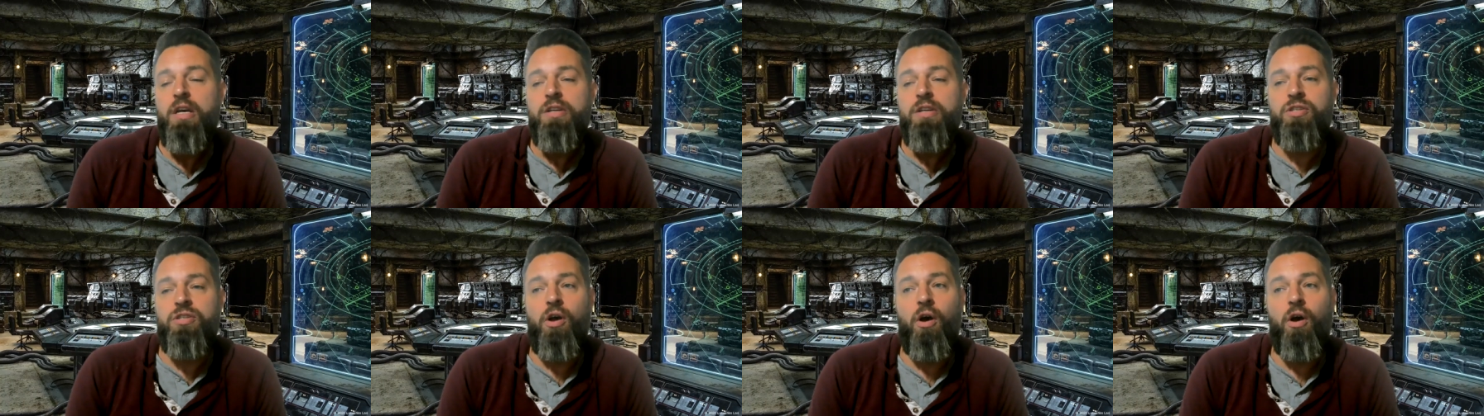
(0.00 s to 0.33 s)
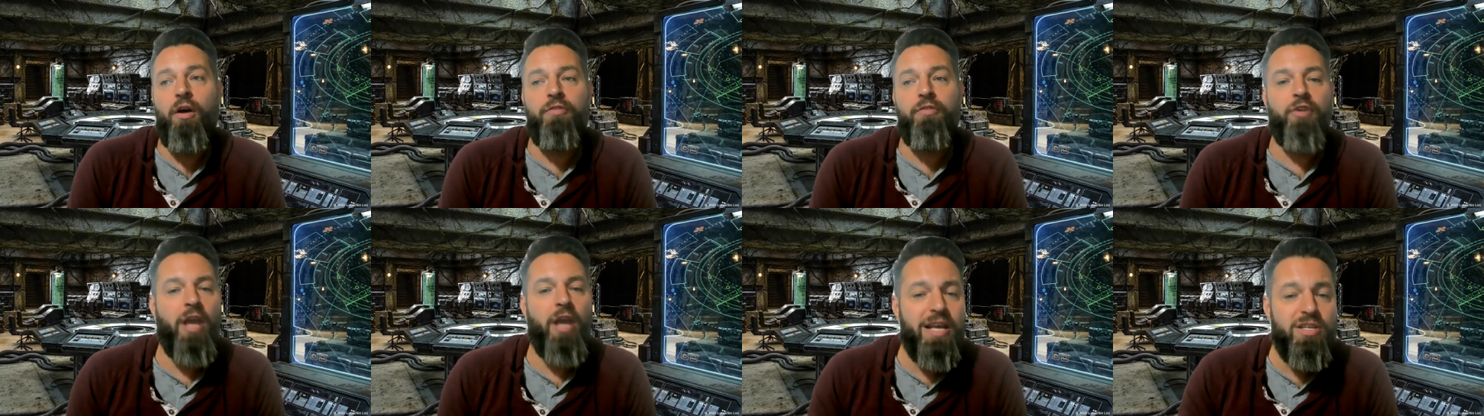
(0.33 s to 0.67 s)
So
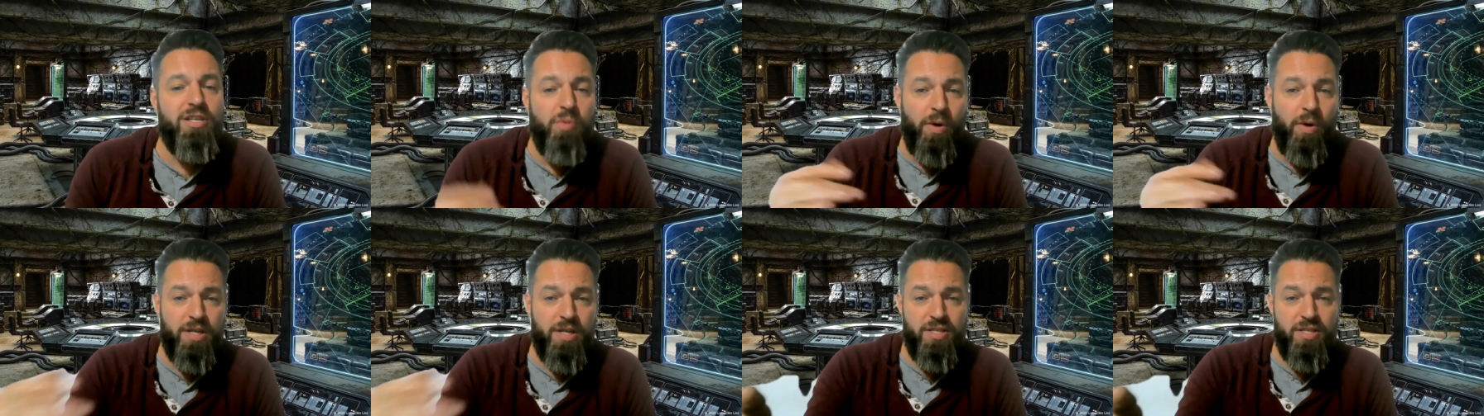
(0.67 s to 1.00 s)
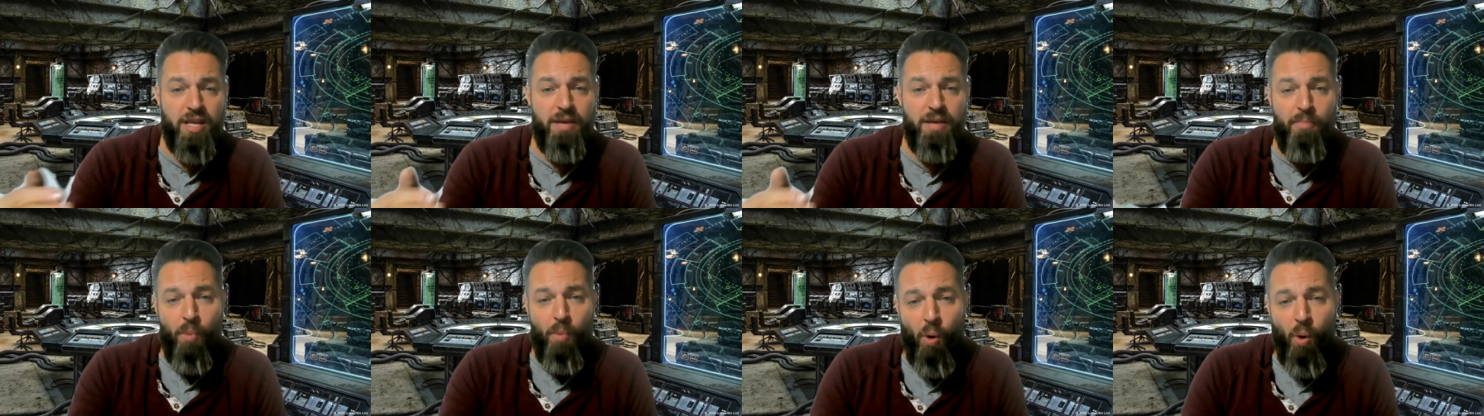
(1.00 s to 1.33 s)
if you guys want to
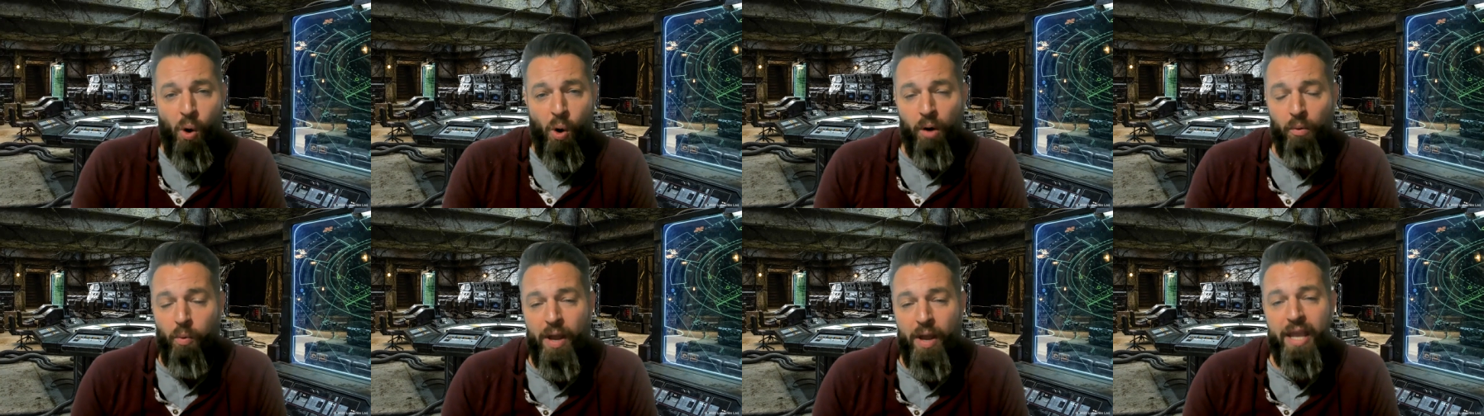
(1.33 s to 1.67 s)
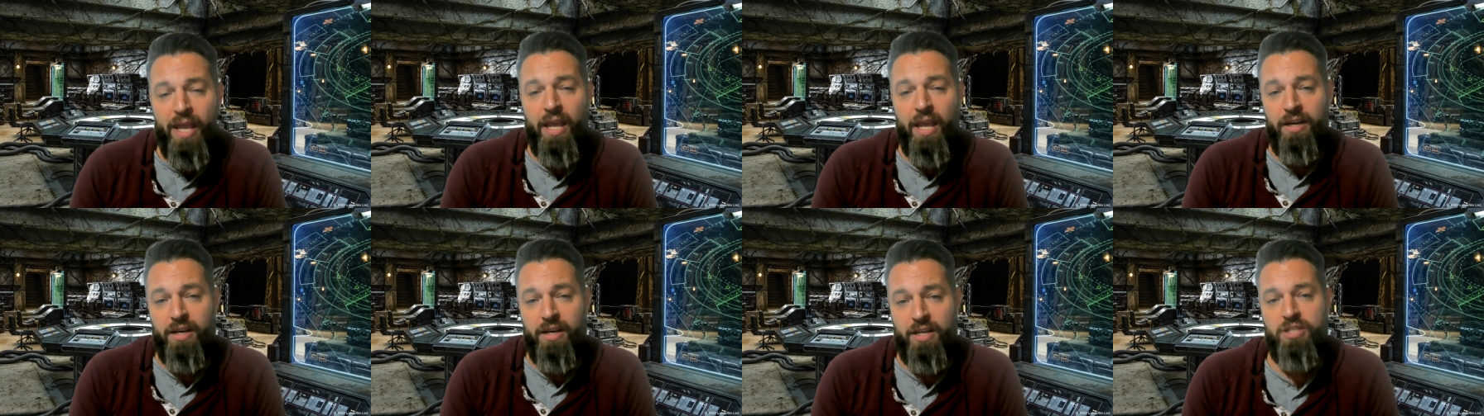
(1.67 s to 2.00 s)
see more
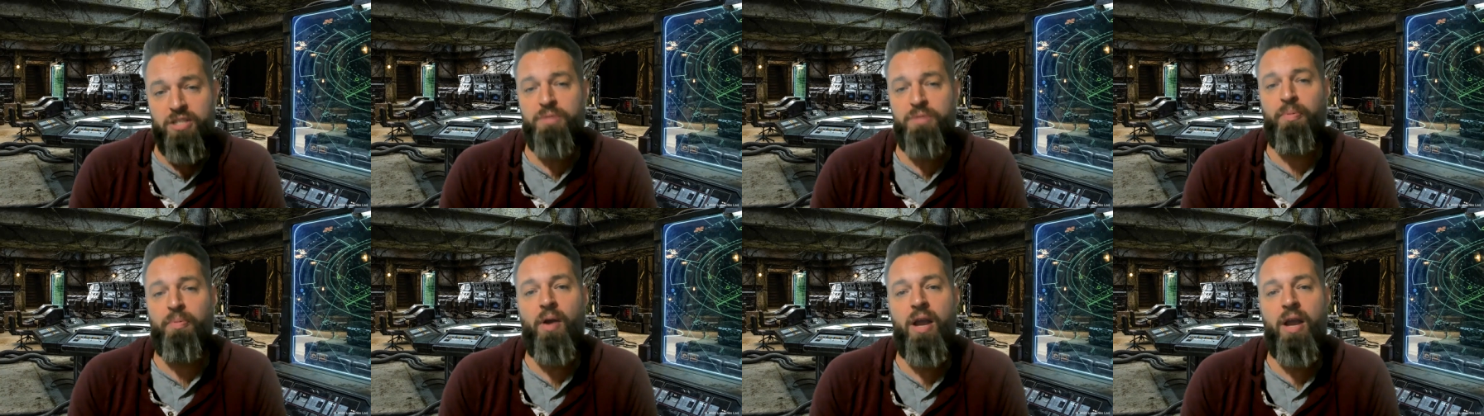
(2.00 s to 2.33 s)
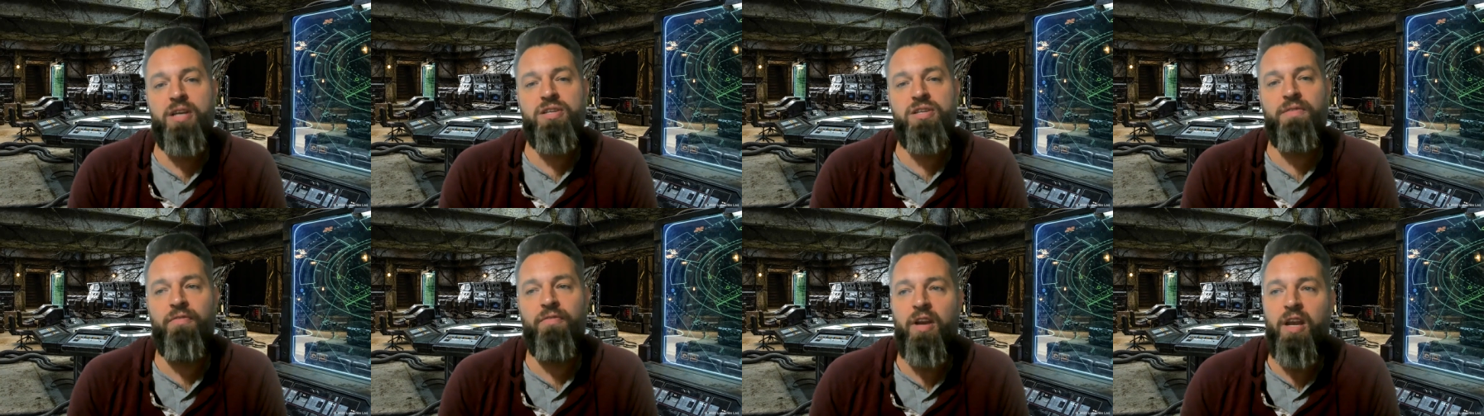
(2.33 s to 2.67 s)
weekend
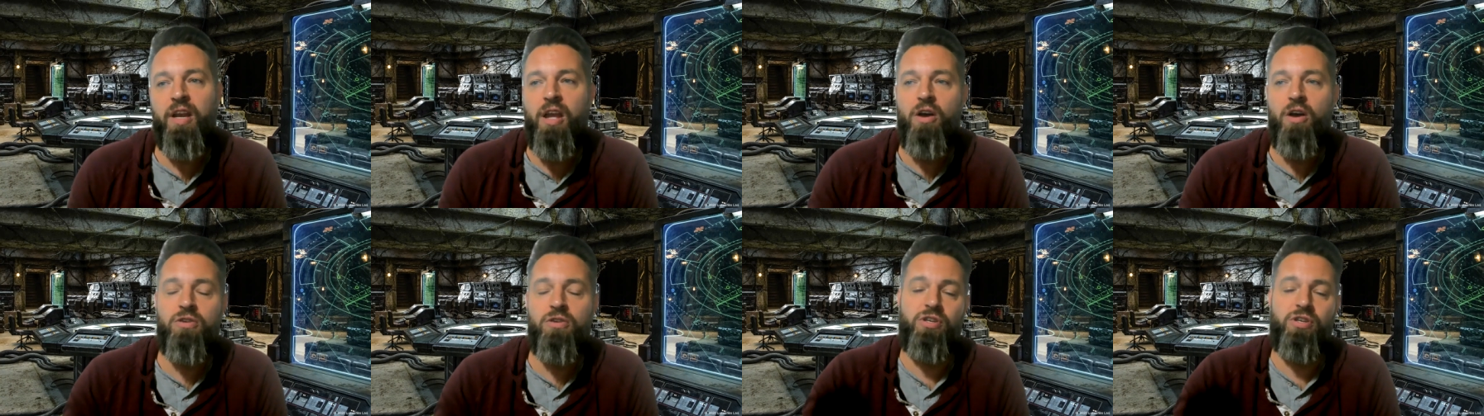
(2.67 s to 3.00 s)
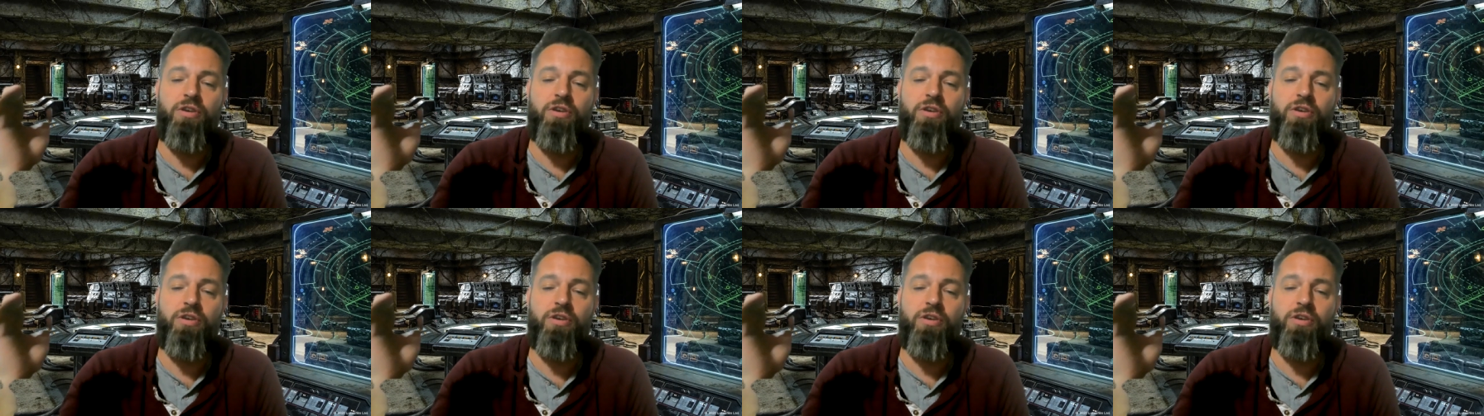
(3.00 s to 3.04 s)
inspiration videos,